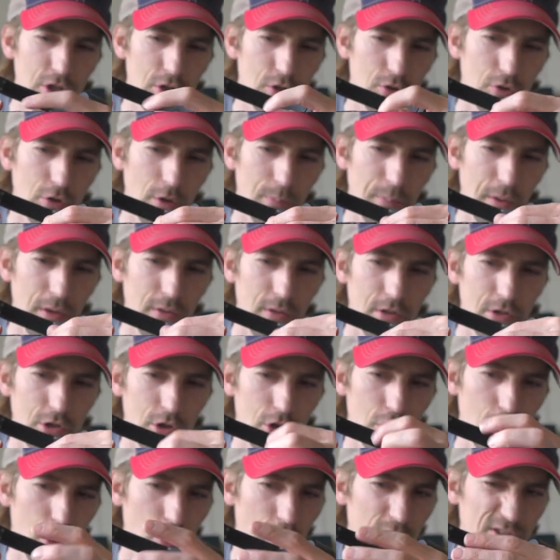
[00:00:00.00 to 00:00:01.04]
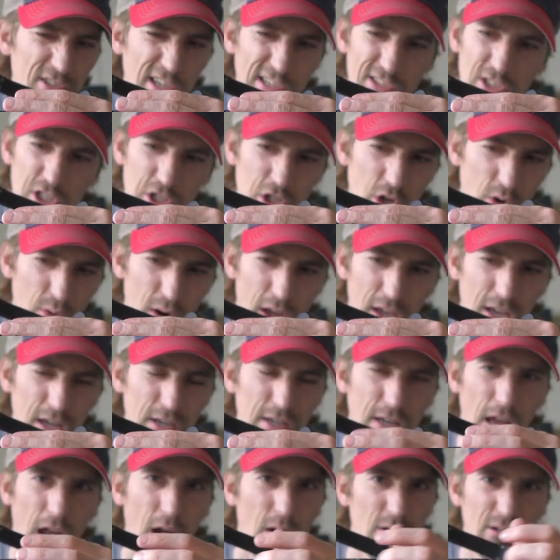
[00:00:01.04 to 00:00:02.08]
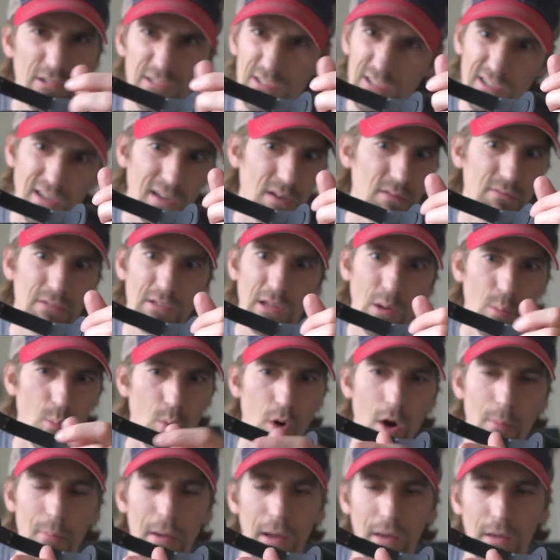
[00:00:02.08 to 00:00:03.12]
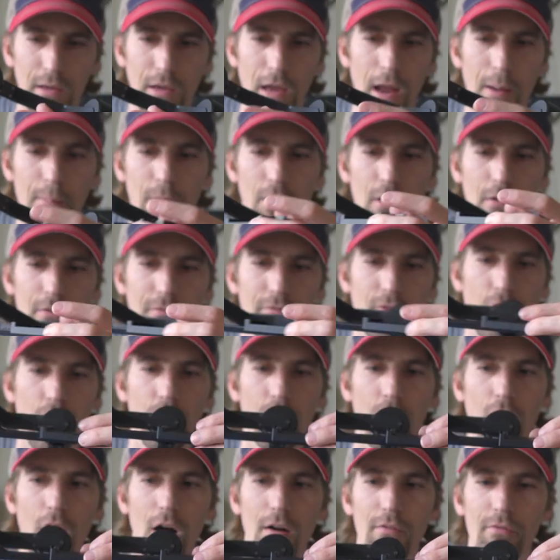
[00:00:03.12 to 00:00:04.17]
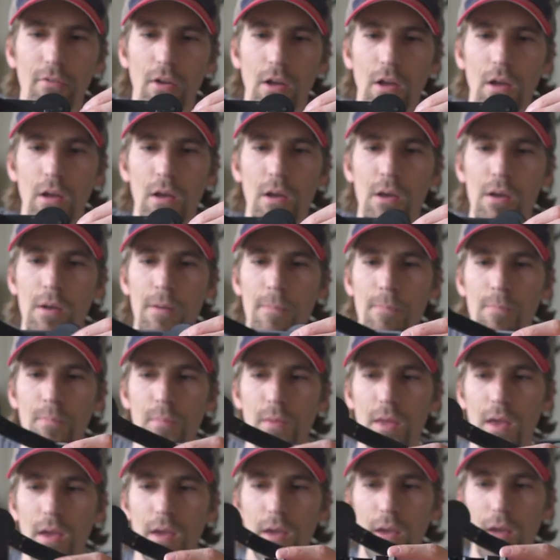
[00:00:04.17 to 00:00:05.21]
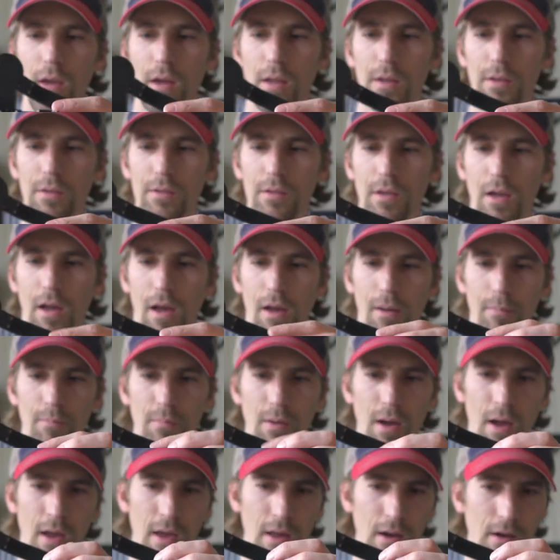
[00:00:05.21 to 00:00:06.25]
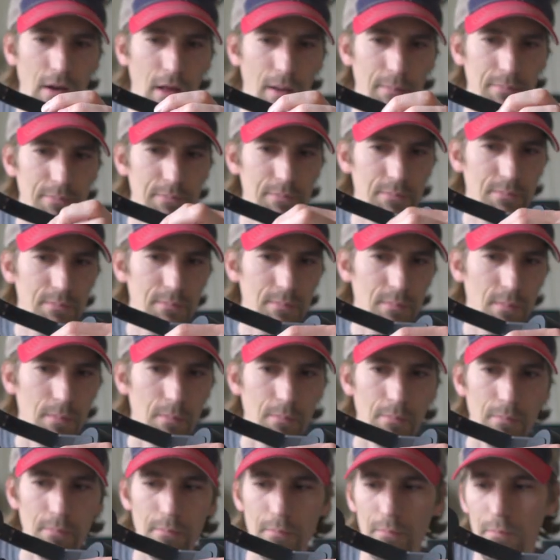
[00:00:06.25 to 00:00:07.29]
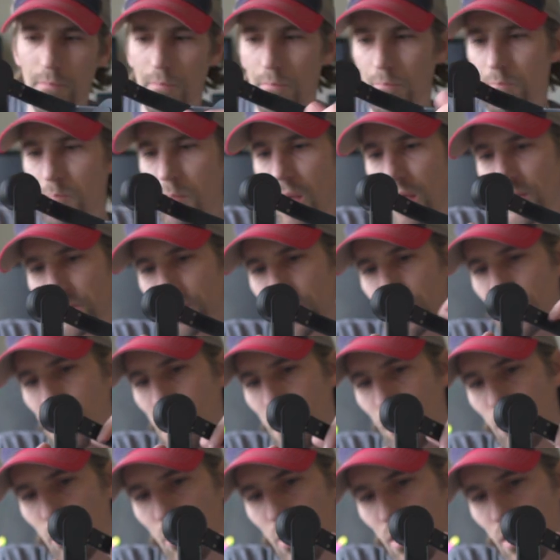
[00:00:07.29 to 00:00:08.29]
stripping the screw because I just crank it down because I didn't want my camera to fall off. And I ended up messing